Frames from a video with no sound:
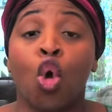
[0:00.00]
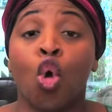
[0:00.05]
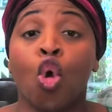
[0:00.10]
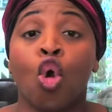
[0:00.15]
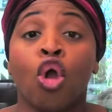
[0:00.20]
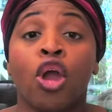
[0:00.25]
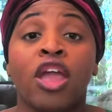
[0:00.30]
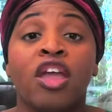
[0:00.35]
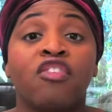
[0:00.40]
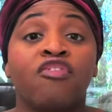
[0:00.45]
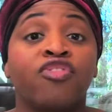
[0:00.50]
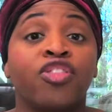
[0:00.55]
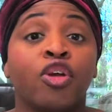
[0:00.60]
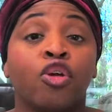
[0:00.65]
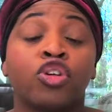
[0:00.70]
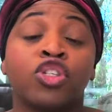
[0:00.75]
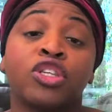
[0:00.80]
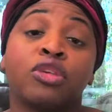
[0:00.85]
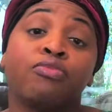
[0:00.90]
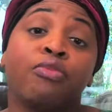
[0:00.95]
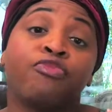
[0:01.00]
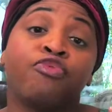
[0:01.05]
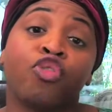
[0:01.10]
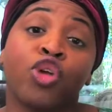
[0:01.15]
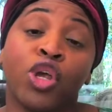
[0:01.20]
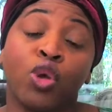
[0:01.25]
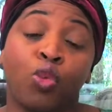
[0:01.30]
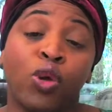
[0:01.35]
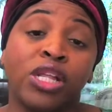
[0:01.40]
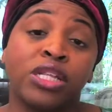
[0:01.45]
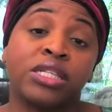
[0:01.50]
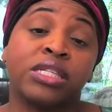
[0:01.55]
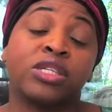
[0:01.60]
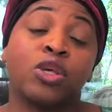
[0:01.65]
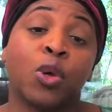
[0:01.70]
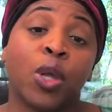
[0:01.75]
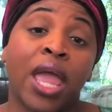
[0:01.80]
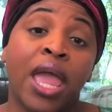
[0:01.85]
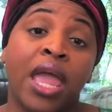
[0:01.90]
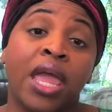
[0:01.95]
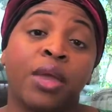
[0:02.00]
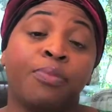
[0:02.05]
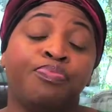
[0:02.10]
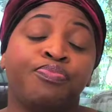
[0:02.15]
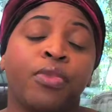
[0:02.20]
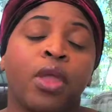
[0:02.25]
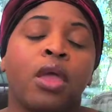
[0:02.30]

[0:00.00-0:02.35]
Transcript: or if there's some free ones, okay?